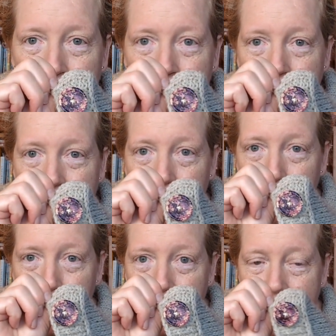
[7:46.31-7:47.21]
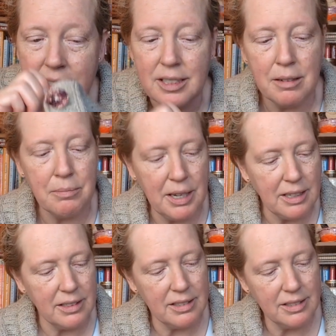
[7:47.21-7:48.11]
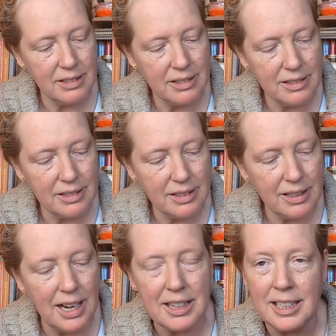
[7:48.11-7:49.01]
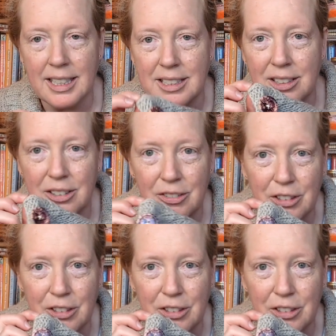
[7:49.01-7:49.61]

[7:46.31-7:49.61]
pretty flower buttons, but I think these look